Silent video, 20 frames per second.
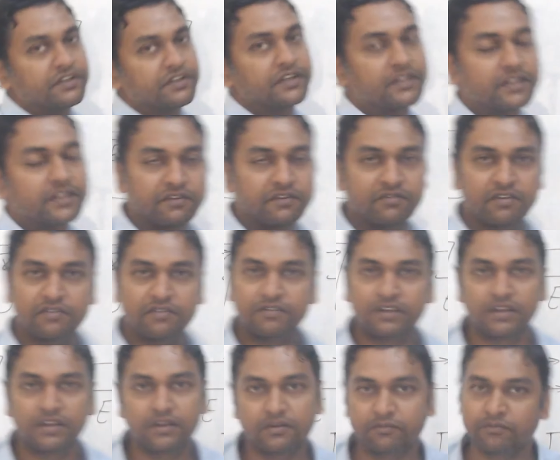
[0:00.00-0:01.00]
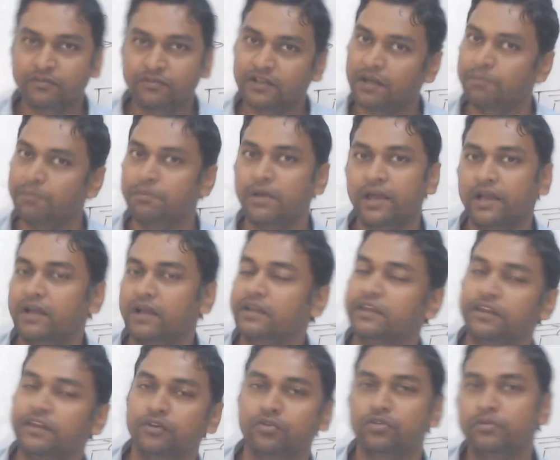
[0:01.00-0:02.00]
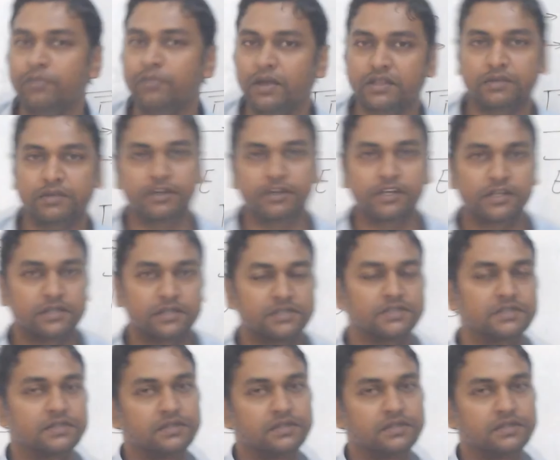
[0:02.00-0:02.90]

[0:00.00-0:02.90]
Then we will come back again to the mathematics.